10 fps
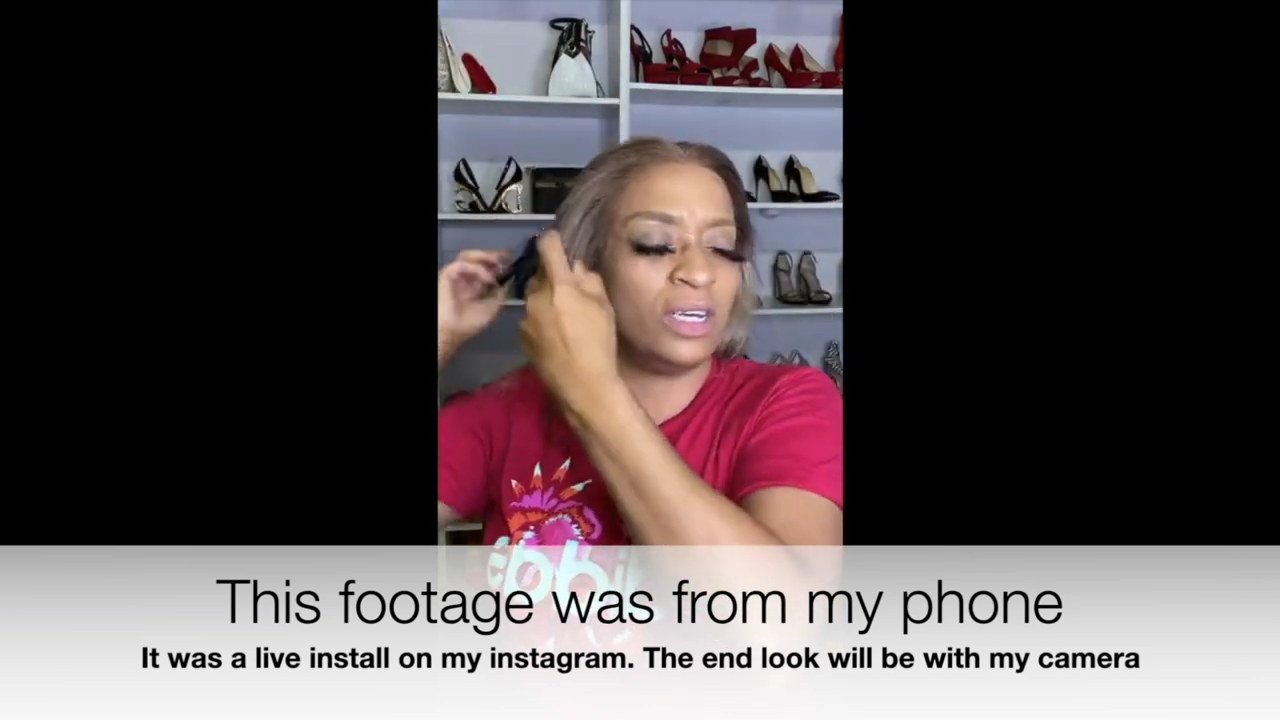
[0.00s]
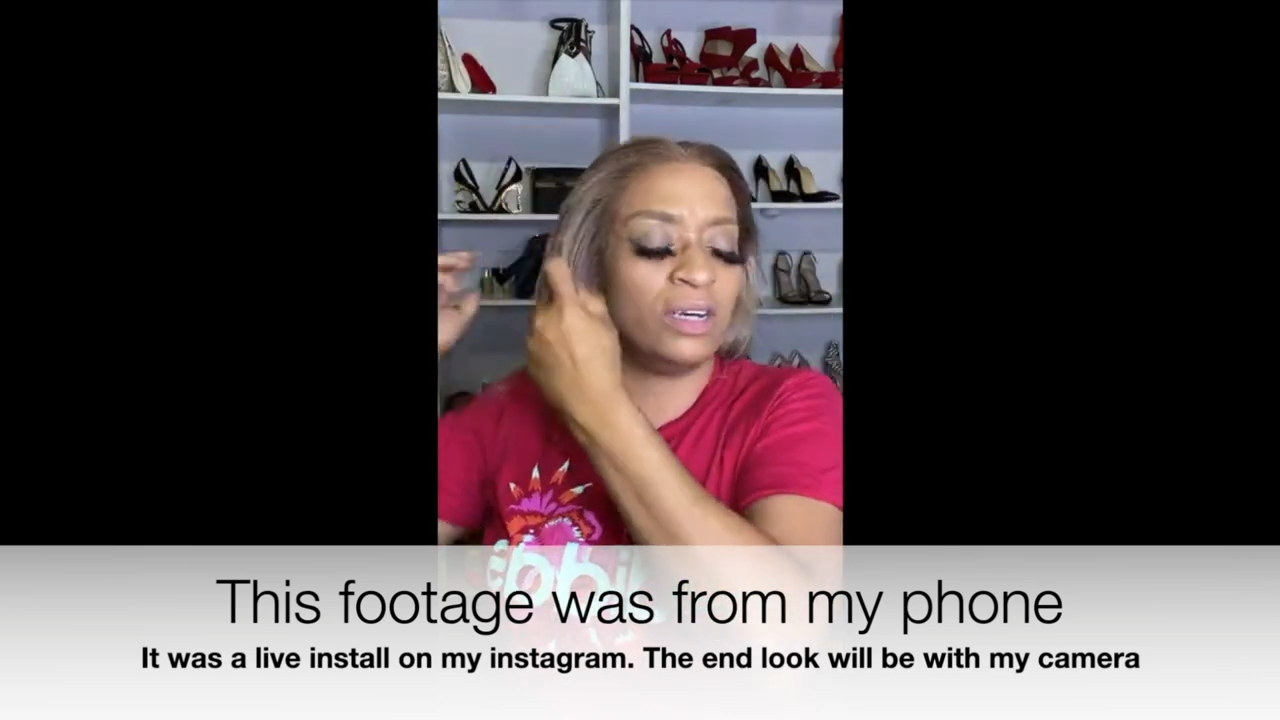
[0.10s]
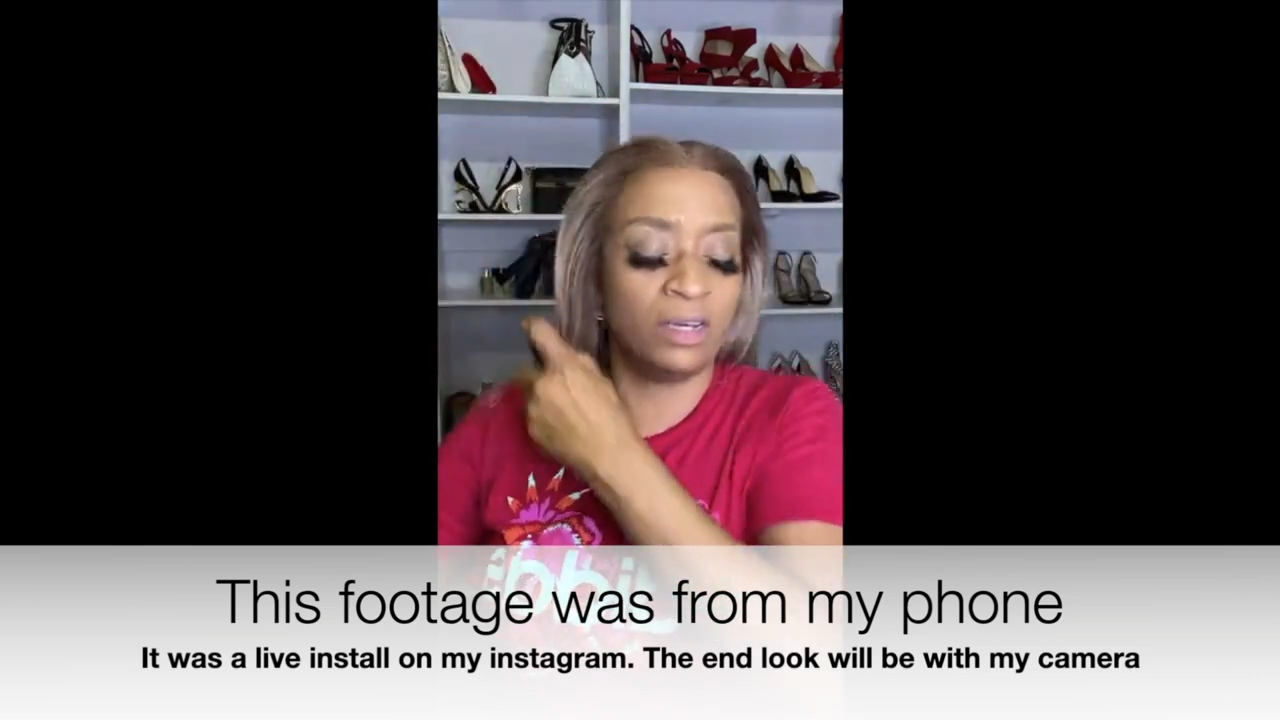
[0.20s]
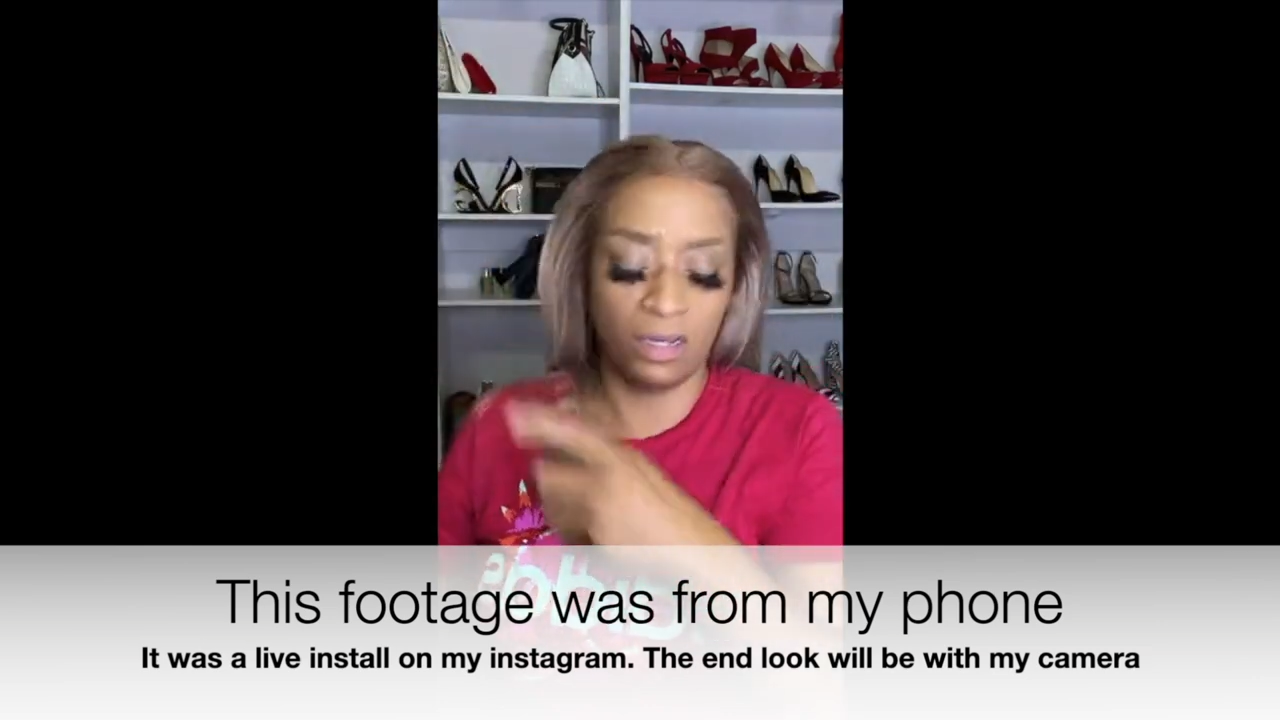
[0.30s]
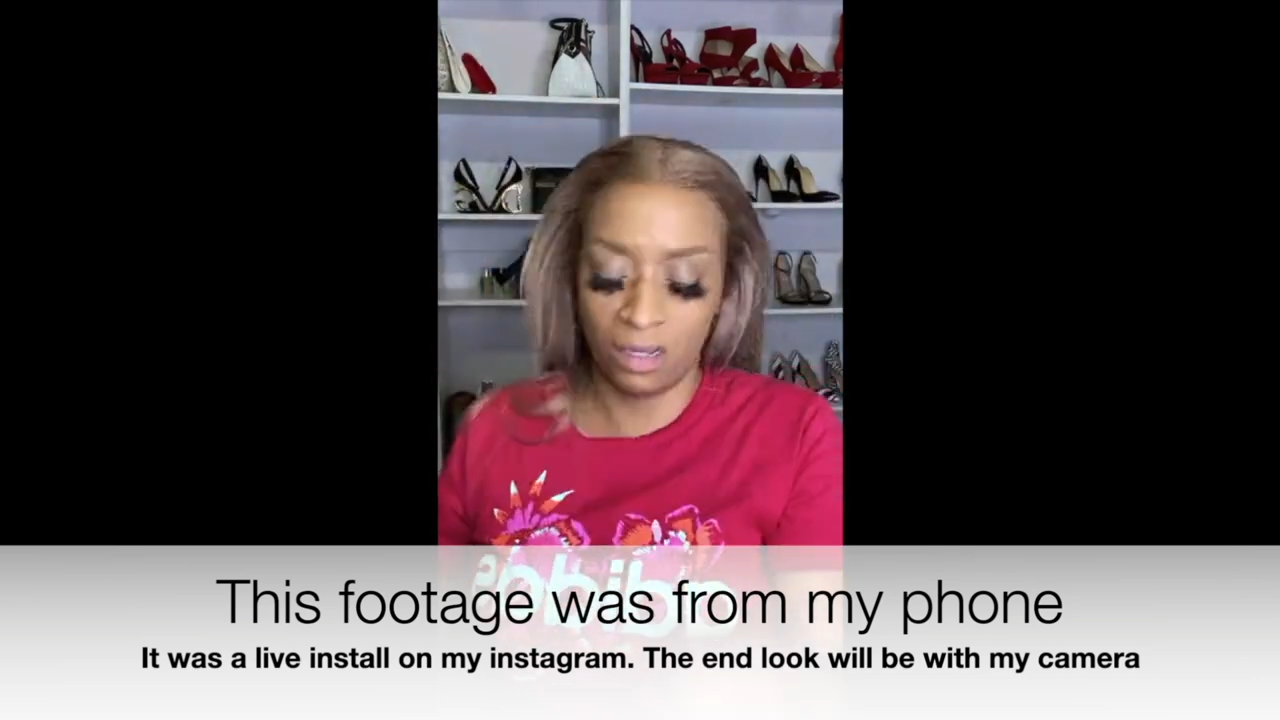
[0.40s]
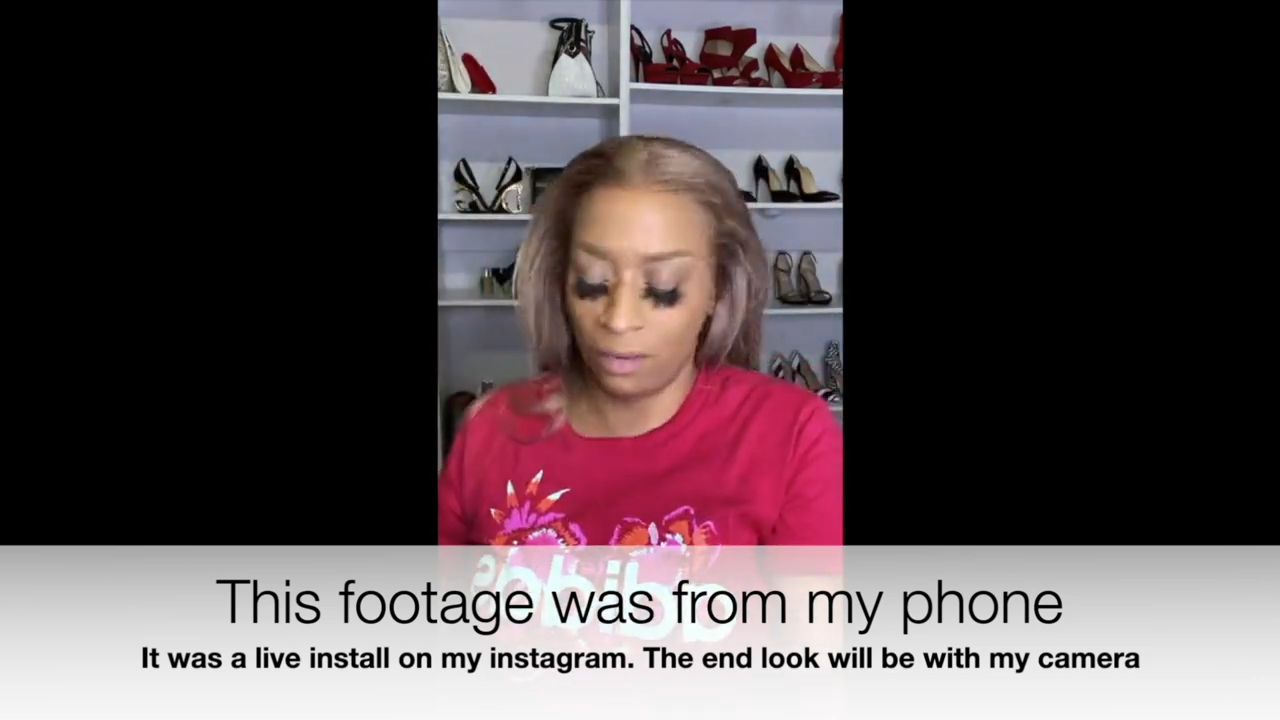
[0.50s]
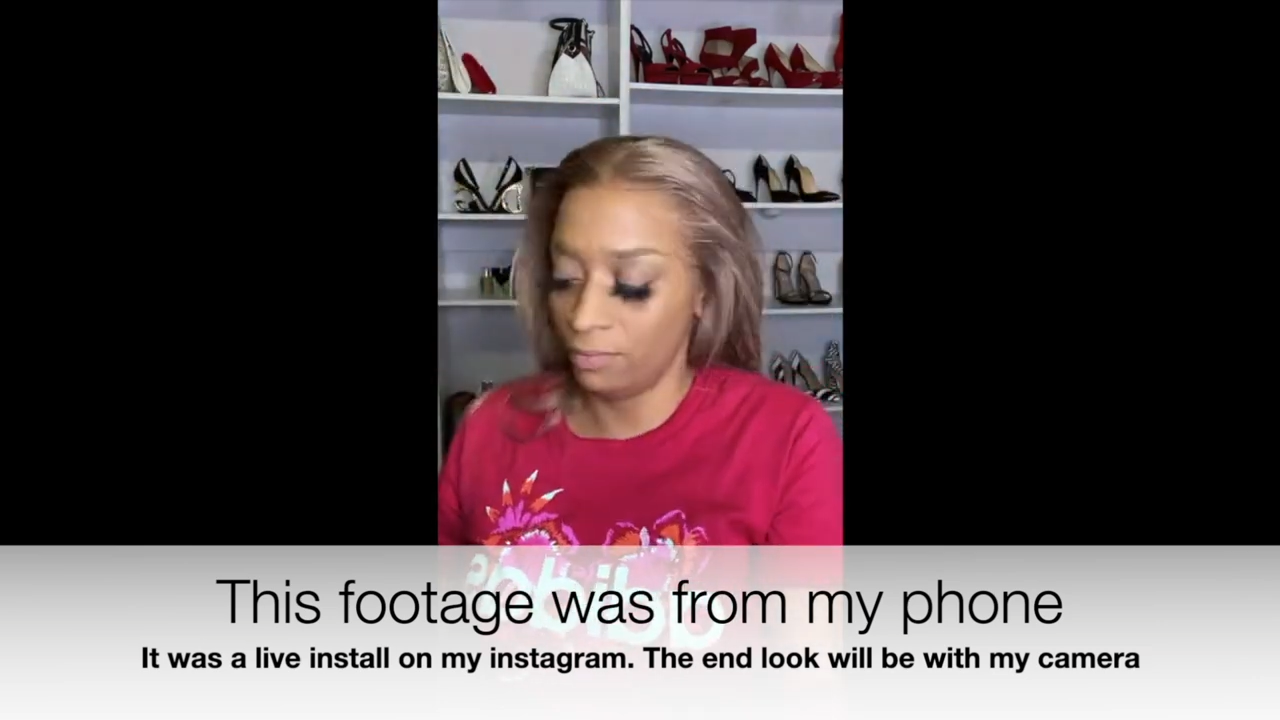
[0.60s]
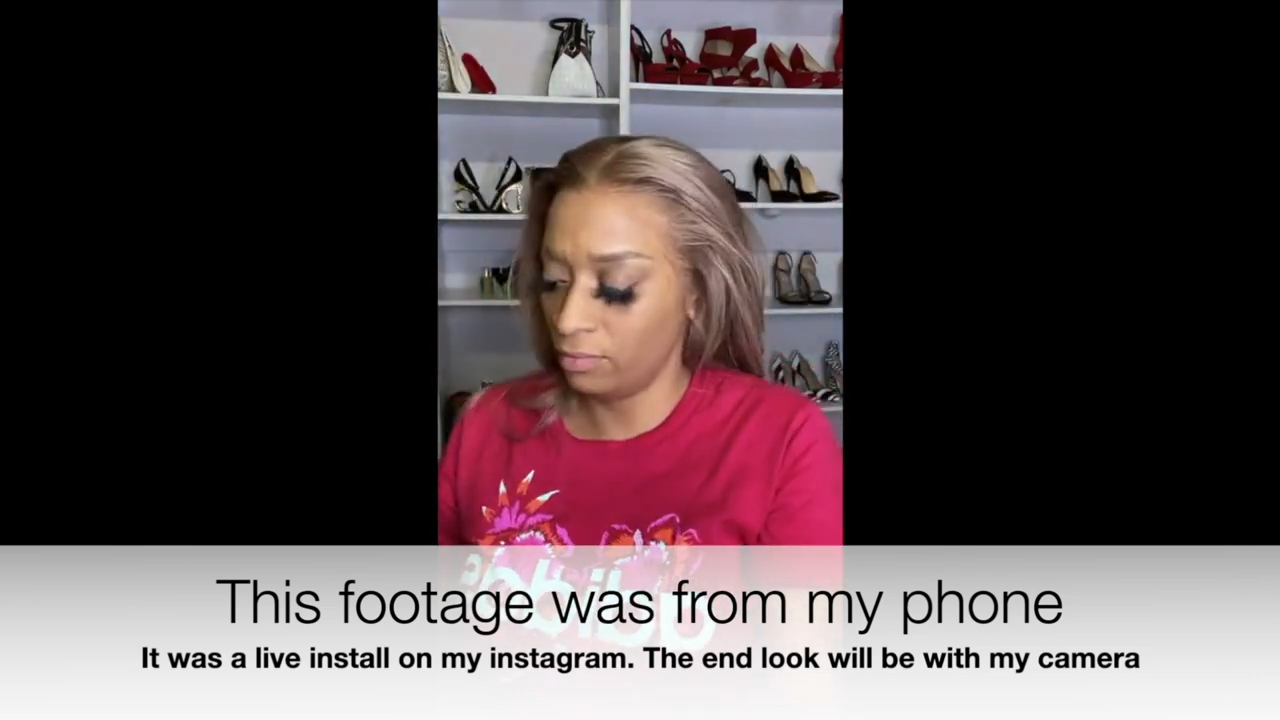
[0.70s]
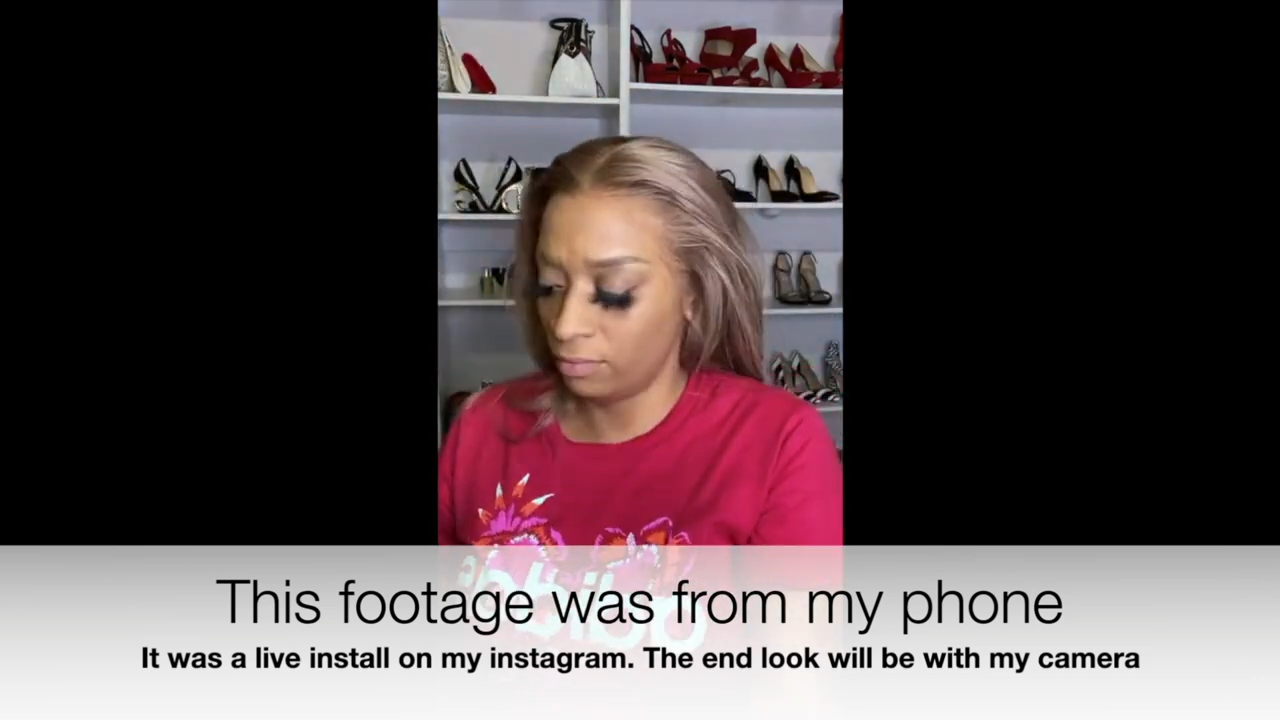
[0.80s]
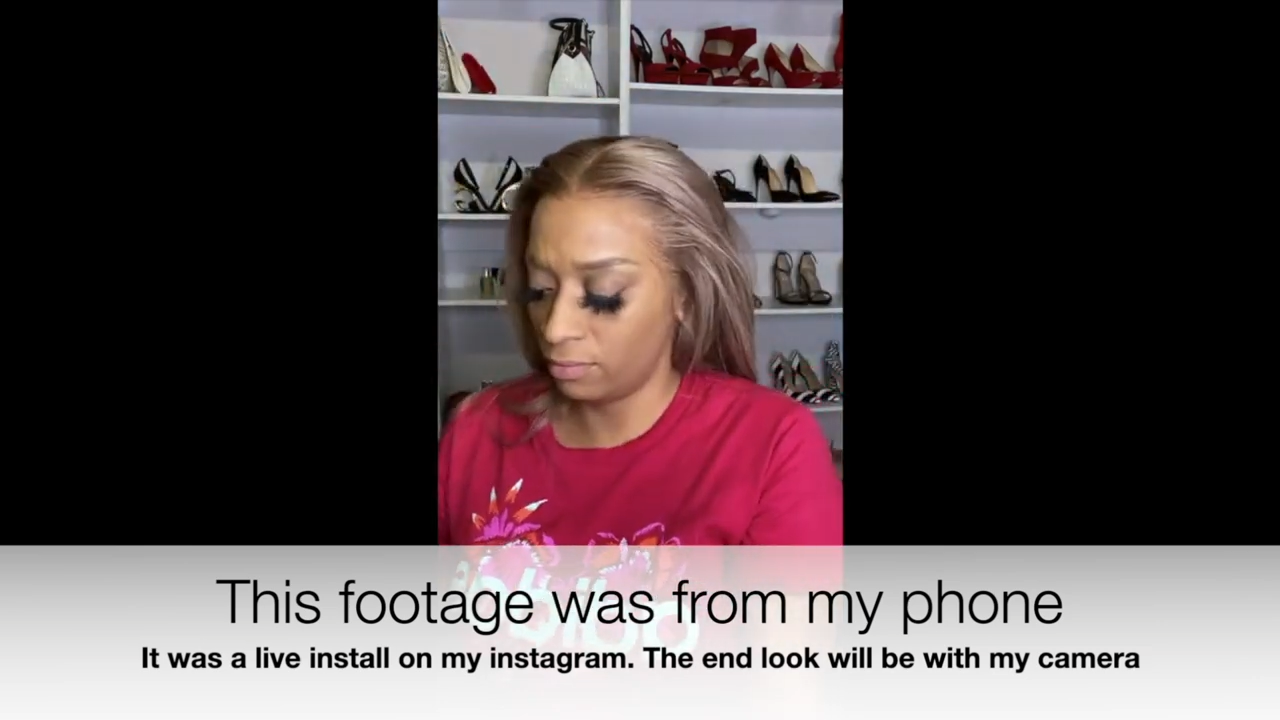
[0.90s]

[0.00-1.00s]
with um